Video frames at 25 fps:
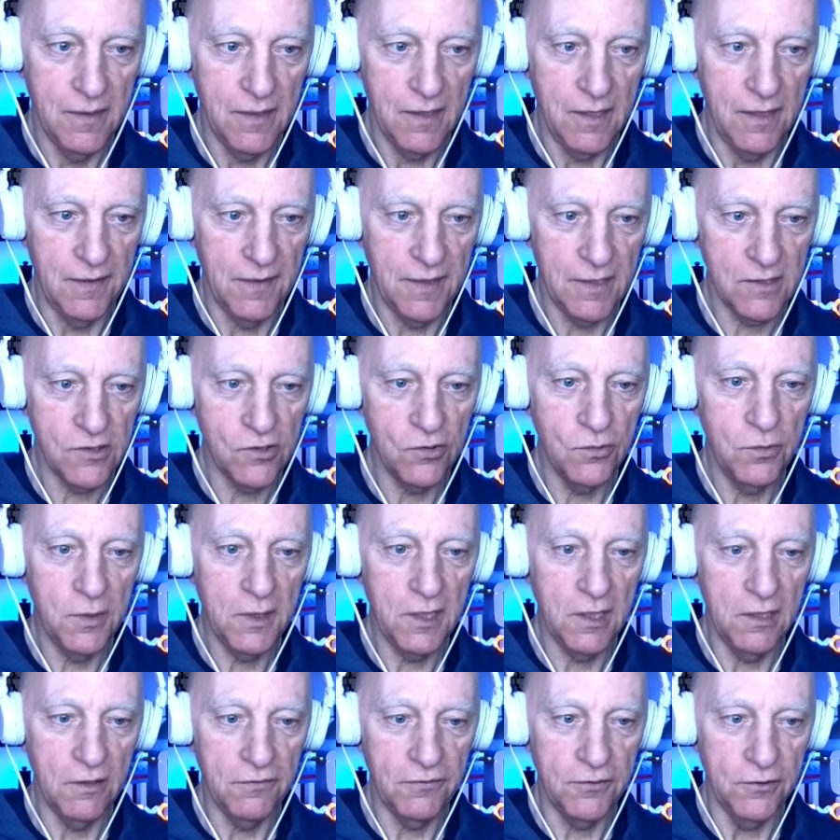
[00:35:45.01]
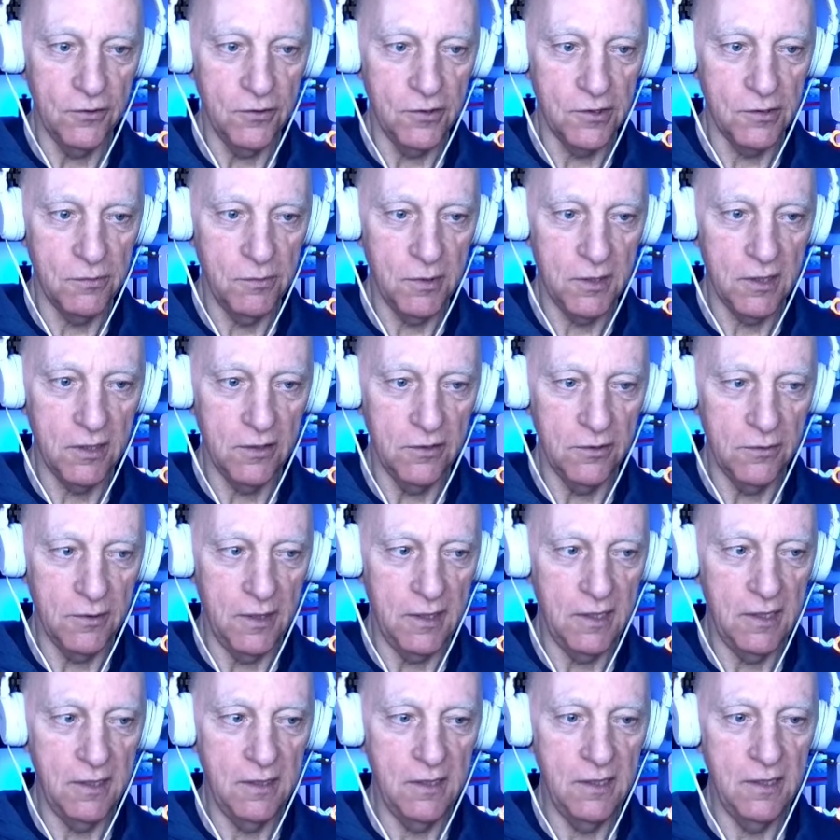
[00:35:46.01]
And that's all we can afford. We can't do
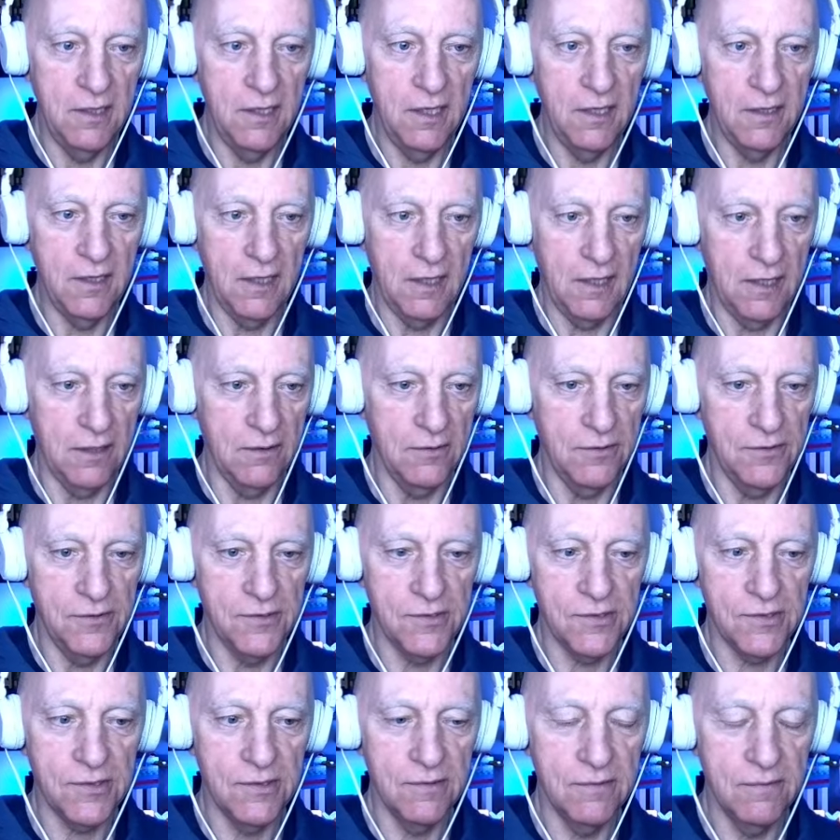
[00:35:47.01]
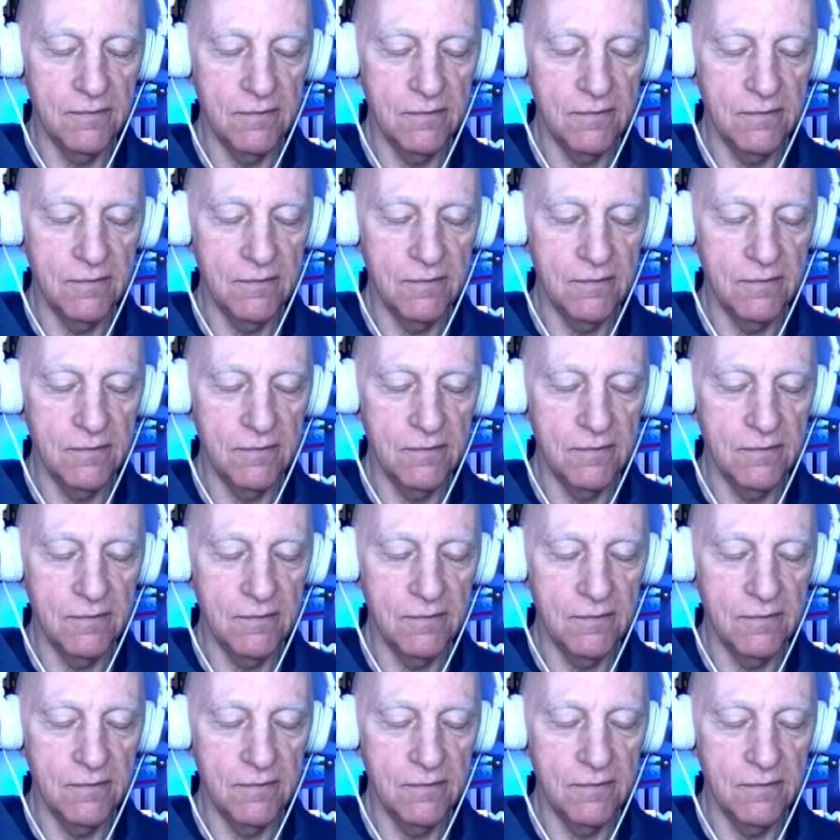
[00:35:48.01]
anything else